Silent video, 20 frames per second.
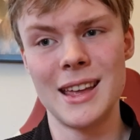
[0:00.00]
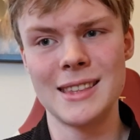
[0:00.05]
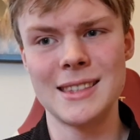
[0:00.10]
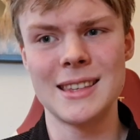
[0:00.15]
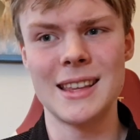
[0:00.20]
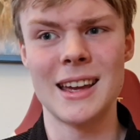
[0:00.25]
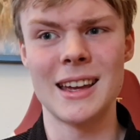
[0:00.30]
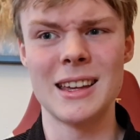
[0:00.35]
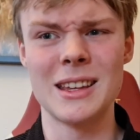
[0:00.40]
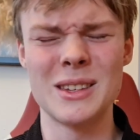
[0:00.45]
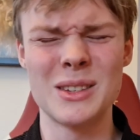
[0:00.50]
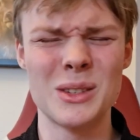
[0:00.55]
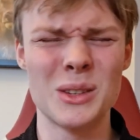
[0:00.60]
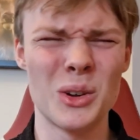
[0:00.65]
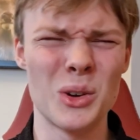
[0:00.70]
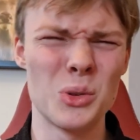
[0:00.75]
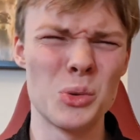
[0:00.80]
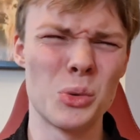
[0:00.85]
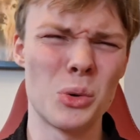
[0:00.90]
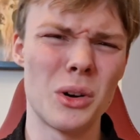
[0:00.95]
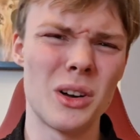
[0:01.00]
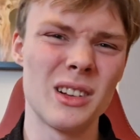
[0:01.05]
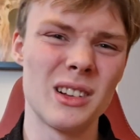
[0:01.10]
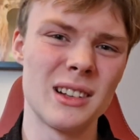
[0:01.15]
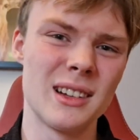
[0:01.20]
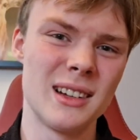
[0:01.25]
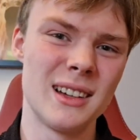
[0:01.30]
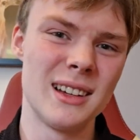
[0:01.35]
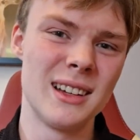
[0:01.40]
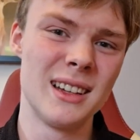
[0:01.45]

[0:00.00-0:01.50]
that's like a stone wall,